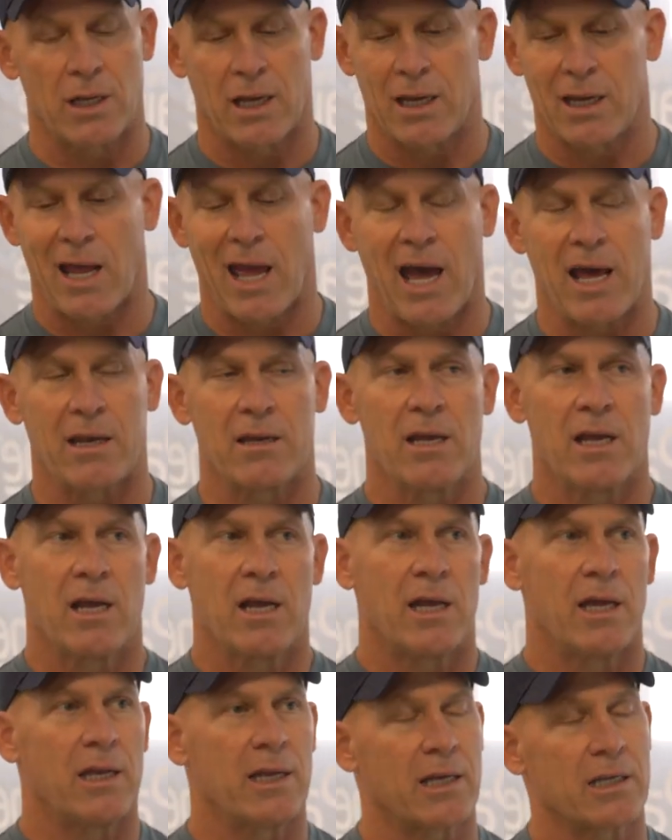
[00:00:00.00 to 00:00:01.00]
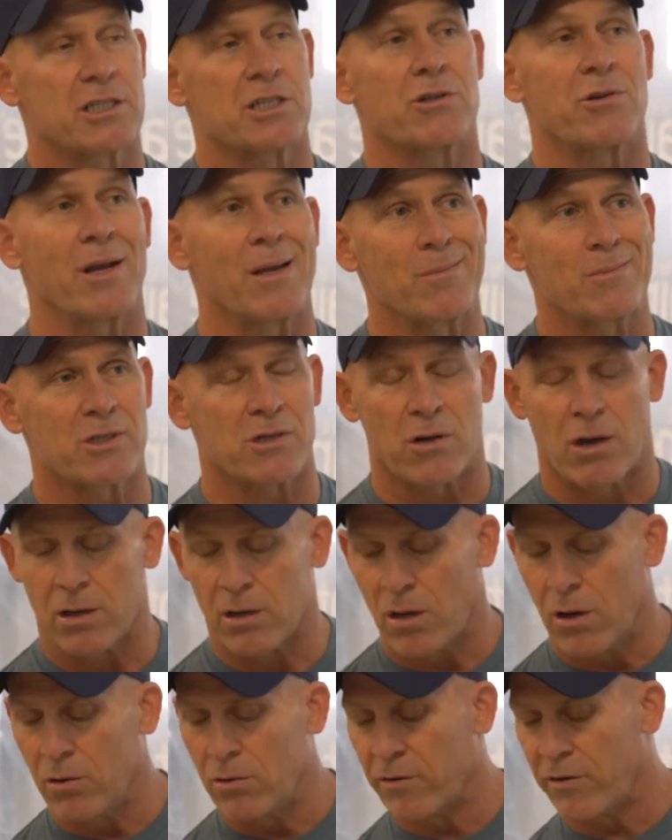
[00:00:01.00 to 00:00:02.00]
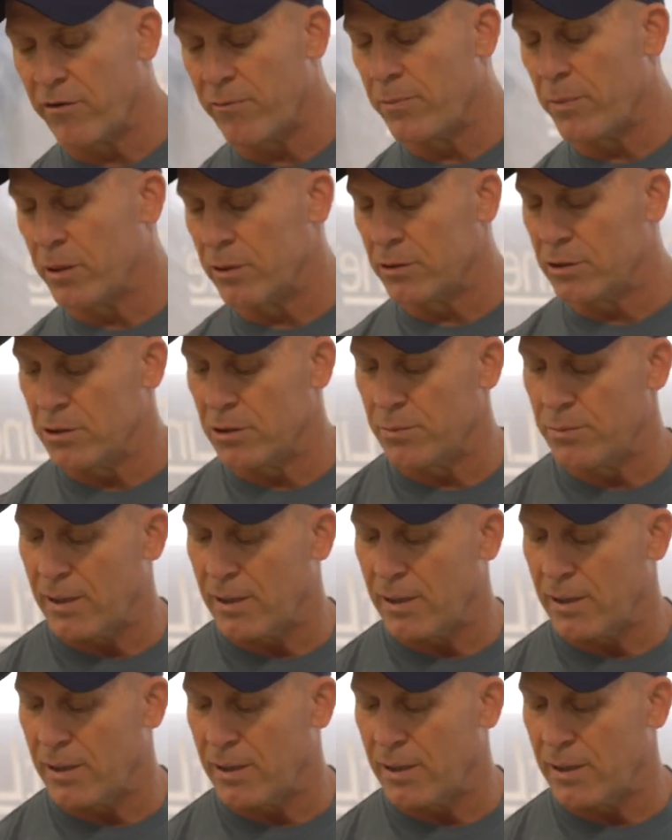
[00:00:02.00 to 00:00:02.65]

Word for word: and it had an extreme strong odor of mildew.